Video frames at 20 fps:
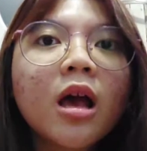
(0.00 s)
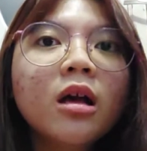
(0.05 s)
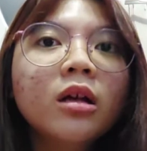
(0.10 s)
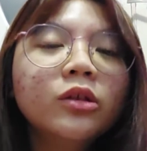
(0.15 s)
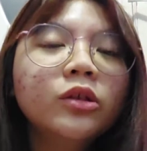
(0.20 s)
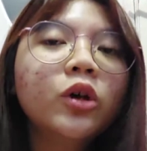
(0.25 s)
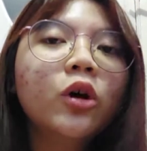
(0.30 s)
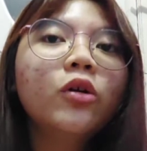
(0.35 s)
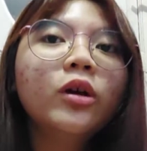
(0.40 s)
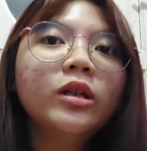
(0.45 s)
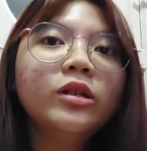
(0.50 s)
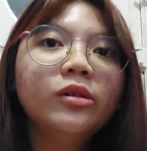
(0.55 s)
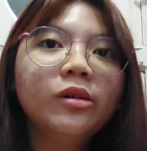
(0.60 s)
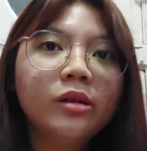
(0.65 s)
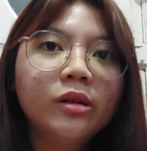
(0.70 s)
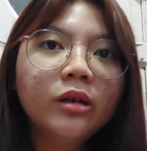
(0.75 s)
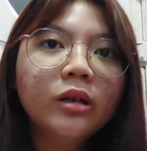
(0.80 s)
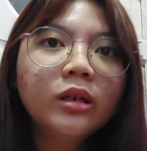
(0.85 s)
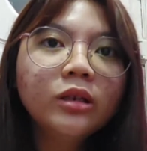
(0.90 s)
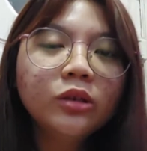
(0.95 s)
So in
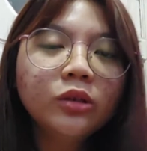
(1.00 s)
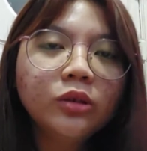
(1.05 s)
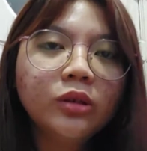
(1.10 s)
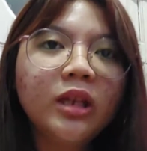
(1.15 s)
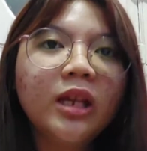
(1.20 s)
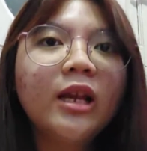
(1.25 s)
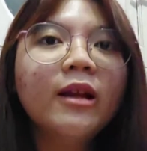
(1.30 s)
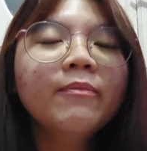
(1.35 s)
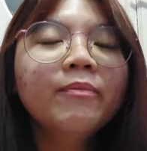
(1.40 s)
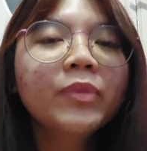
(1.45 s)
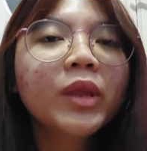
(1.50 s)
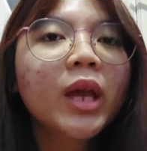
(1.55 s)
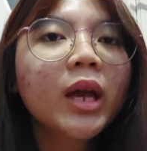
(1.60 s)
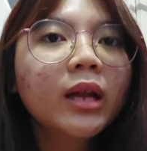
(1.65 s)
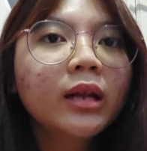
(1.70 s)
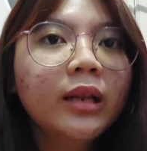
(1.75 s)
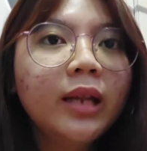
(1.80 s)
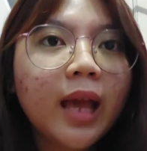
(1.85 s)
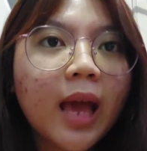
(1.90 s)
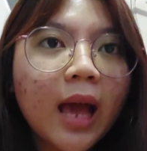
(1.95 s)
general duty,
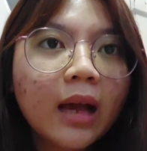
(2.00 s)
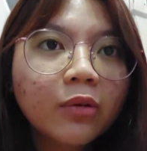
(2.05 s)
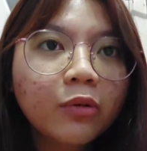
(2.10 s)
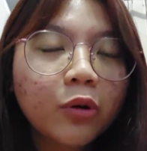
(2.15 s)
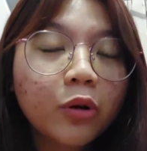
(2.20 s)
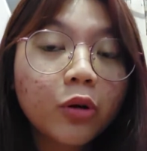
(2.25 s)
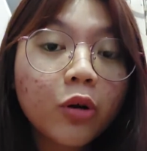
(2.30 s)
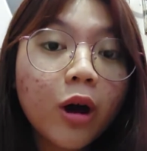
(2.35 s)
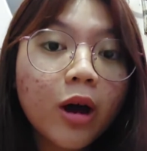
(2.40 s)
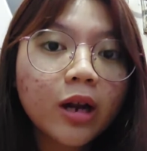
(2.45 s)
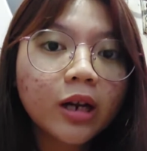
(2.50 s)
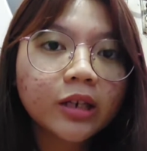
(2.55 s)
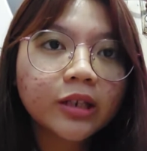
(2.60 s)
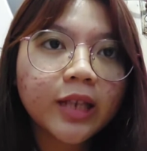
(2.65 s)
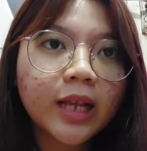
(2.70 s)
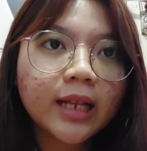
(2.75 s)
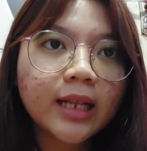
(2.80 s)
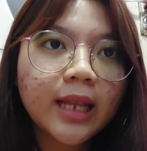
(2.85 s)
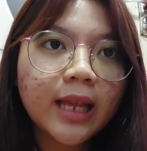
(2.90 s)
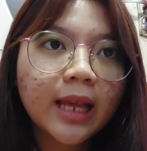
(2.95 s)
the act requires
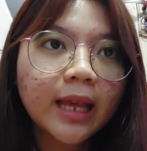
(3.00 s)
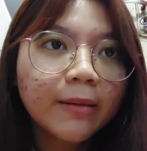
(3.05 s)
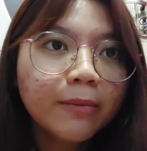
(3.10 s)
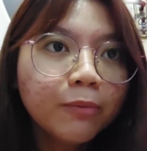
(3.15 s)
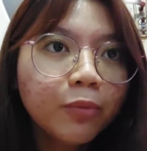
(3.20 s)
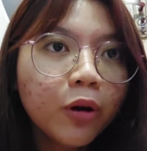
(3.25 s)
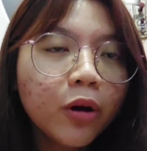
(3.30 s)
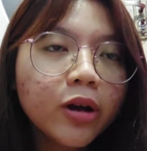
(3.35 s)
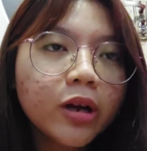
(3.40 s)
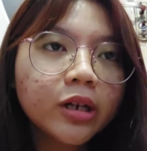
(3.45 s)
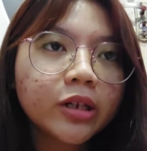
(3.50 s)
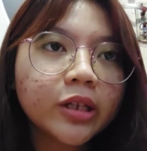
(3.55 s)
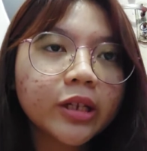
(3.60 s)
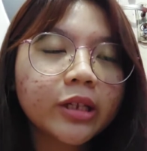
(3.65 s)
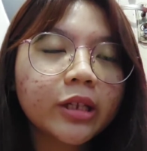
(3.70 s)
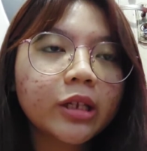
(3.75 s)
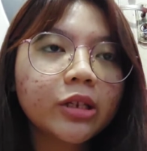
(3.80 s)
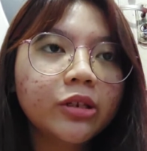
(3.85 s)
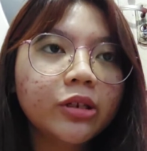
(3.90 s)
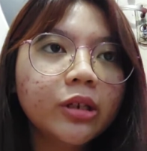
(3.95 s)
that the employer
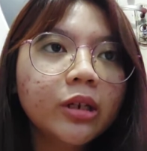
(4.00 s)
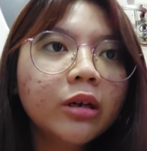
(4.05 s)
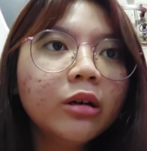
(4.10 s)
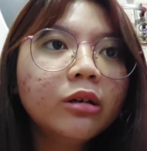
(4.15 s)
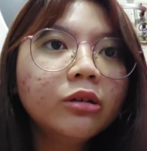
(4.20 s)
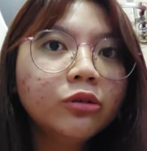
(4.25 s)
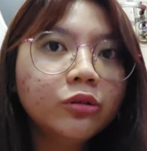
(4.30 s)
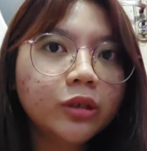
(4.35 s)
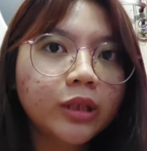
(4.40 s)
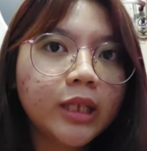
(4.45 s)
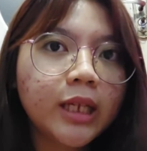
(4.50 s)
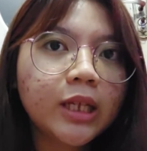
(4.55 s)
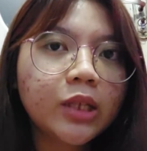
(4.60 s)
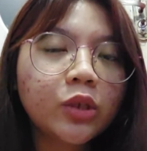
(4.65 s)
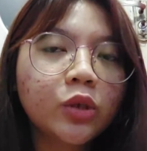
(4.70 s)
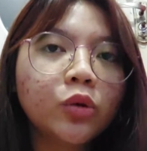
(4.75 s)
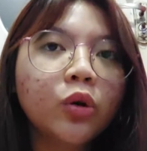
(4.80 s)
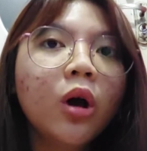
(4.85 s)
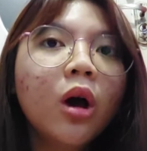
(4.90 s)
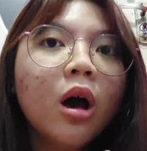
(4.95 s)
has a general duty
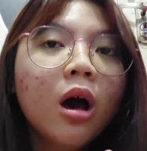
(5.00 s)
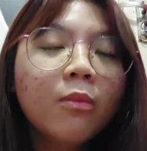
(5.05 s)
to